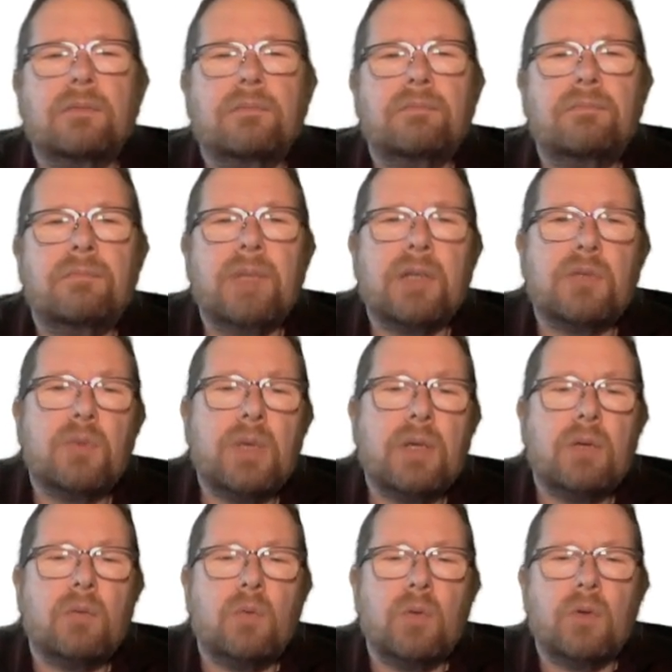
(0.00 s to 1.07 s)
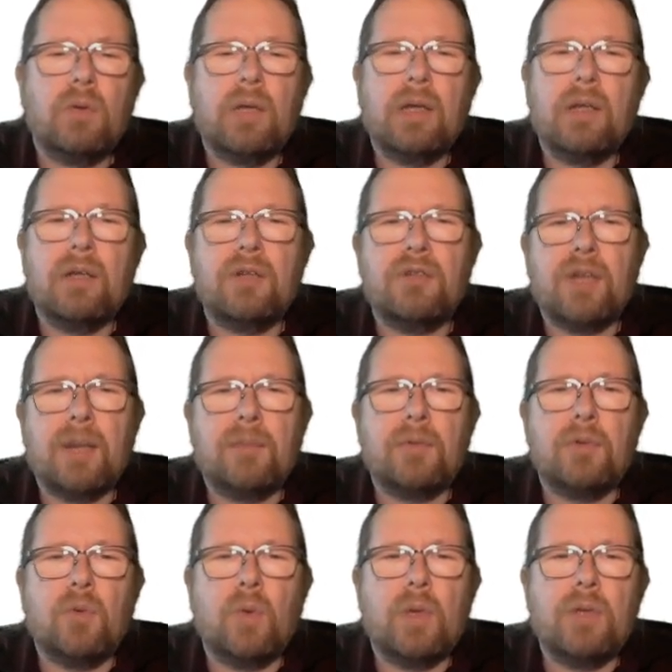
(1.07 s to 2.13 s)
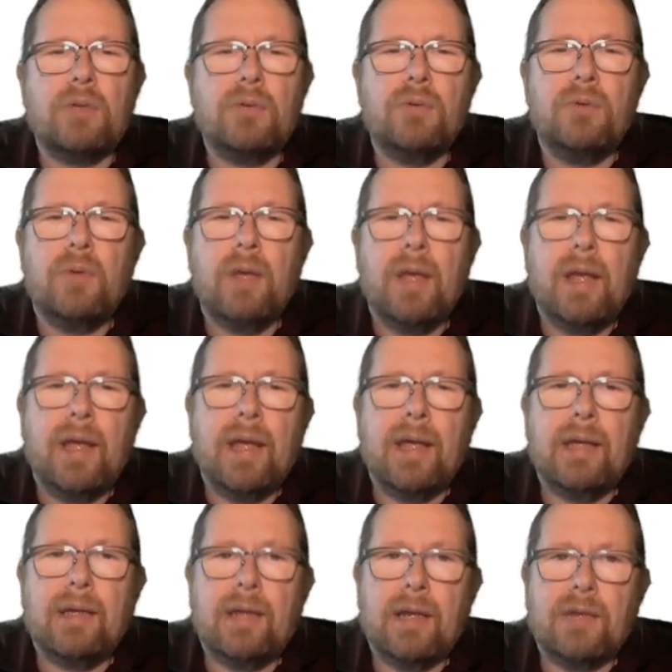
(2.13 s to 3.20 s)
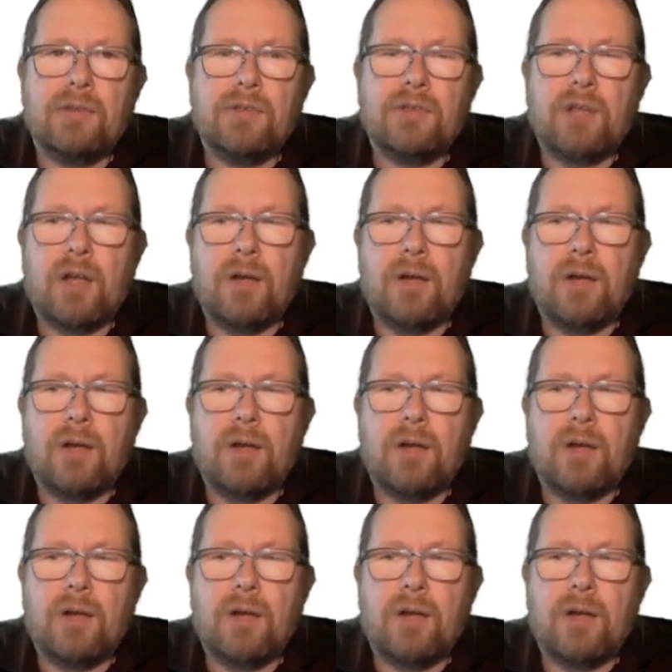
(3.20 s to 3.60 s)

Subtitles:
next week we'll get into chapter 22 and Gauss's law.